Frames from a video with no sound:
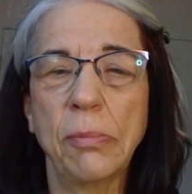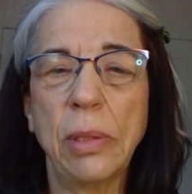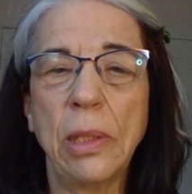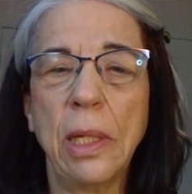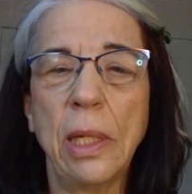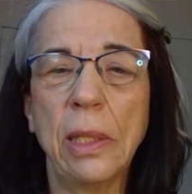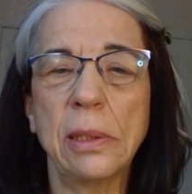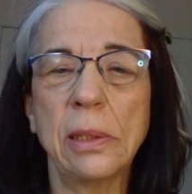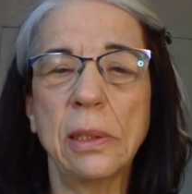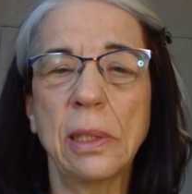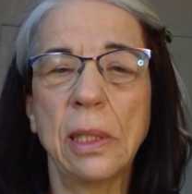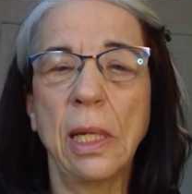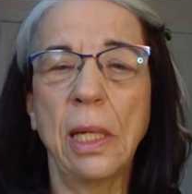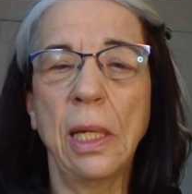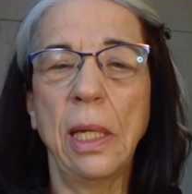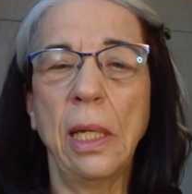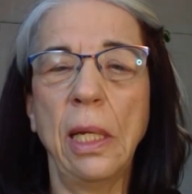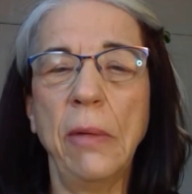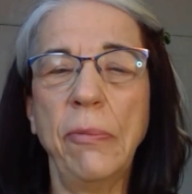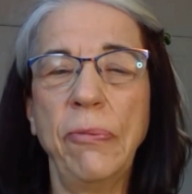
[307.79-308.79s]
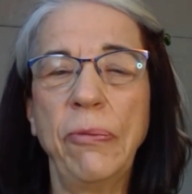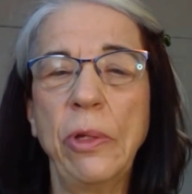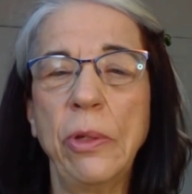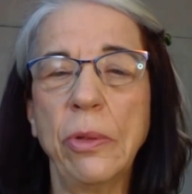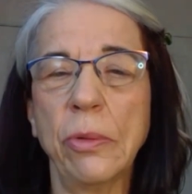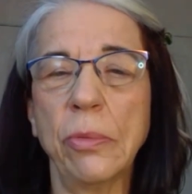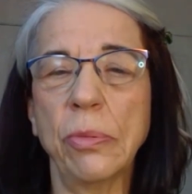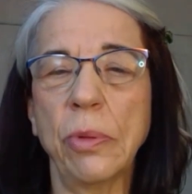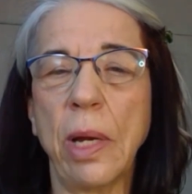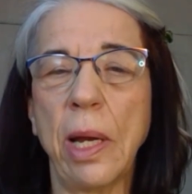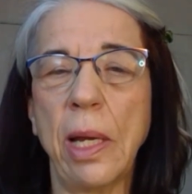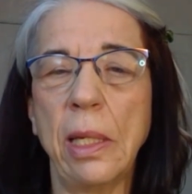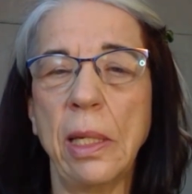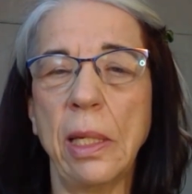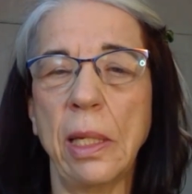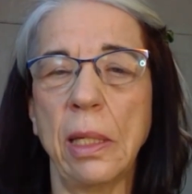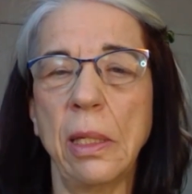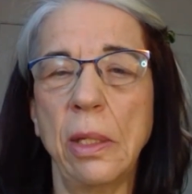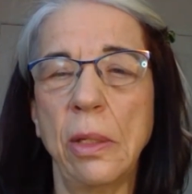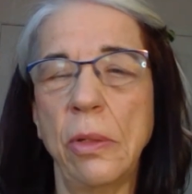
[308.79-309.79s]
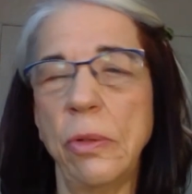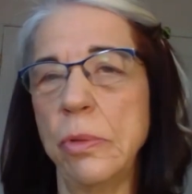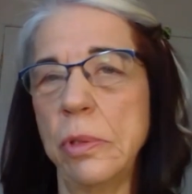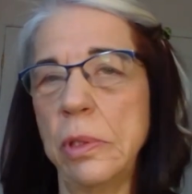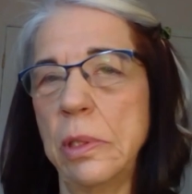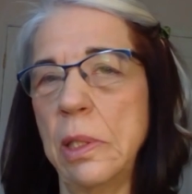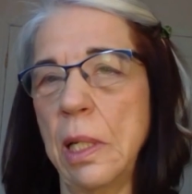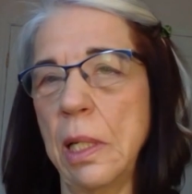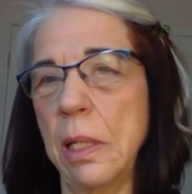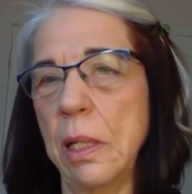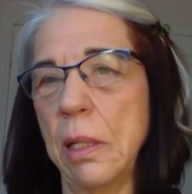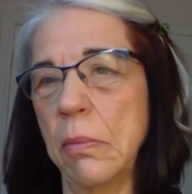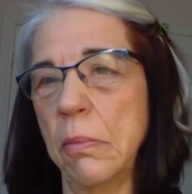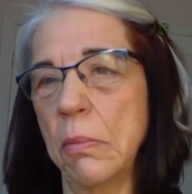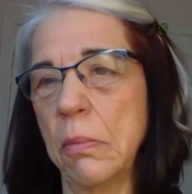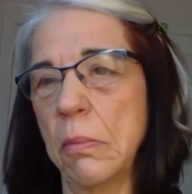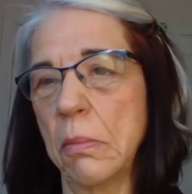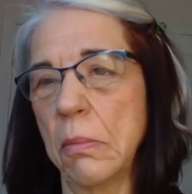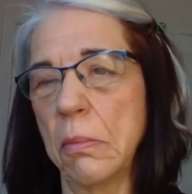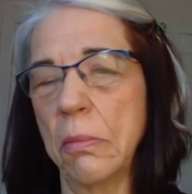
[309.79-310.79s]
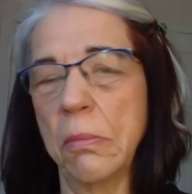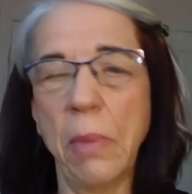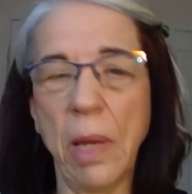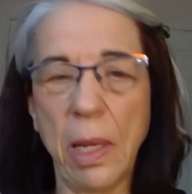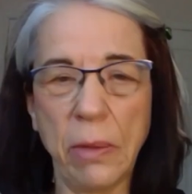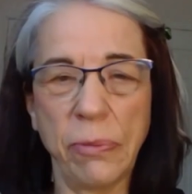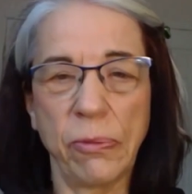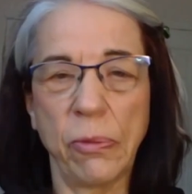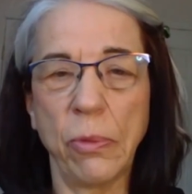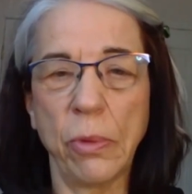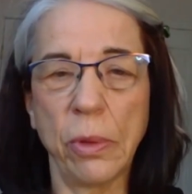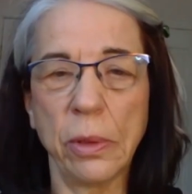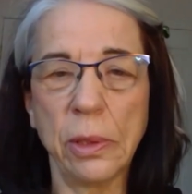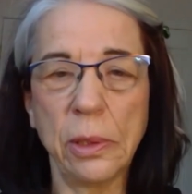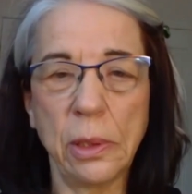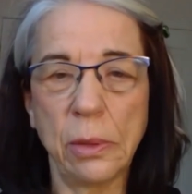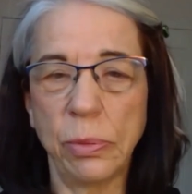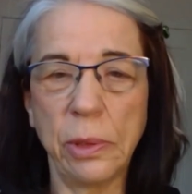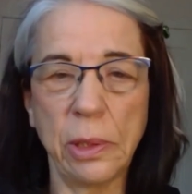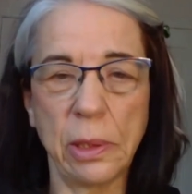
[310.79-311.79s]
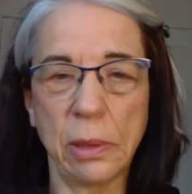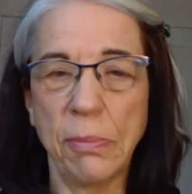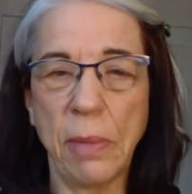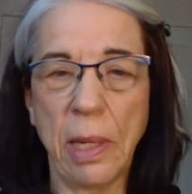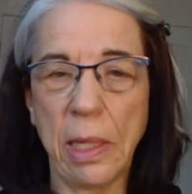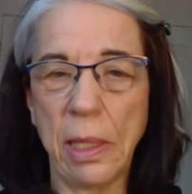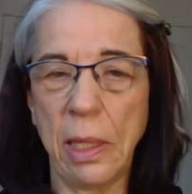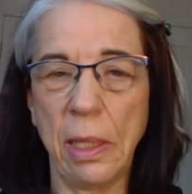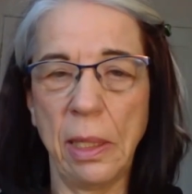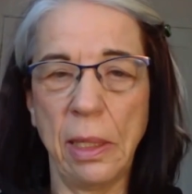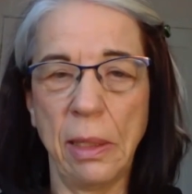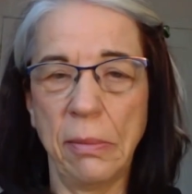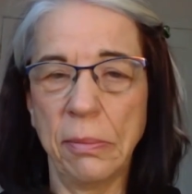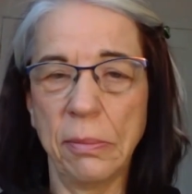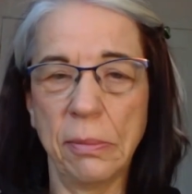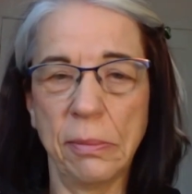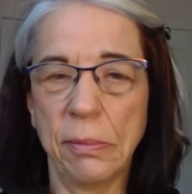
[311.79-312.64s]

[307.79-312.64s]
Plus, if you're writing using metaphors, which many